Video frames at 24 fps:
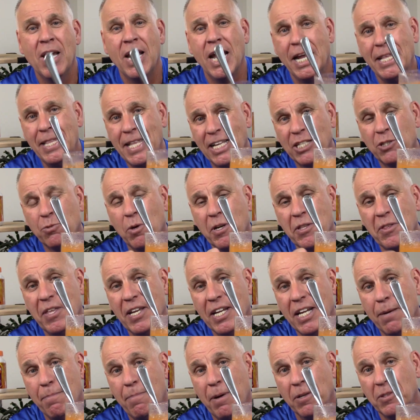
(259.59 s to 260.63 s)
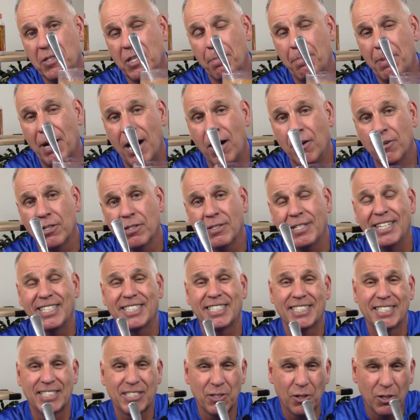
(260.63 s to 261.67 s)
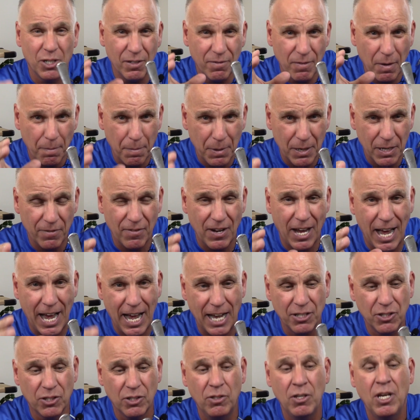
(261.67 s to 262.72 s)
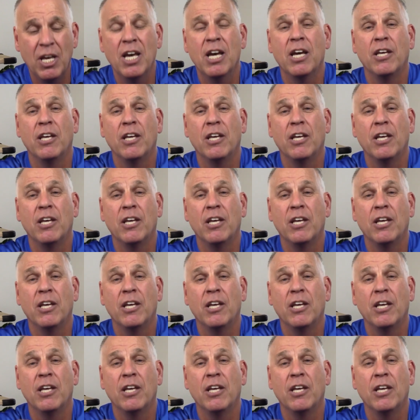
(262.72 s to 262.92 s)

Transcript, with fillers: And that's one thing about the powder that's sort of a bit of a hassle.